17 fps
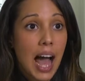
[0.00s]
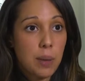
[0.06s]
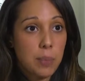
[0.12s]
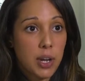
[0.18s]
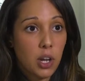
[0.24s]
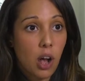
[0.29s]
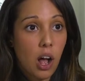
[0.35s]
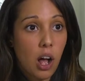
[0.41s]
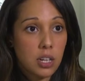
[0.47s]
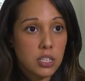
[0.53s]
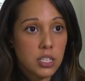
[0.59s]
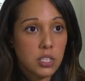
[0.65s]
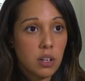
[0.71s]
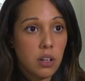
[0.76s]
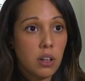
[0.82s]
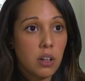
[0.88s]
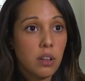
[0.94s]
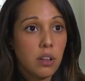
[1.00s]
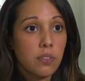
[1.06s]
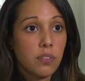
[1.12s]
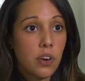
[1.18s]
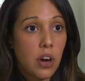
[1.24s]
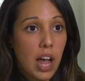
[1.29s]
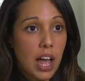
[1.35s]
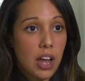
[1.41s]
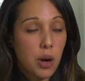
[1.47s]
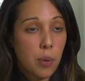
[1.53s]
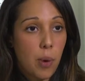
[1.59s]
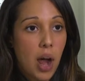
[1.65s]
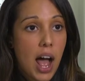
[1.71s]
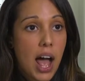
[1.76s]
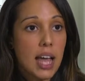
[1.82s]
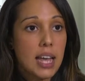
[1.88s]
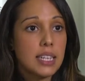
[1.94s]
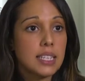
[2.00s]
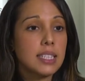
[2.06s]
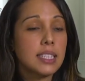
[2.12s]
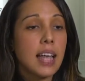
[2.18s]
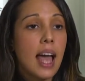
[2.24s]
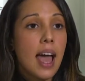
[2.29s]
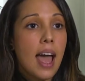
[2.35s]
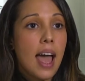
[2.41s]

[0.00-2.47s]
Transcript: admin console for Enterprise,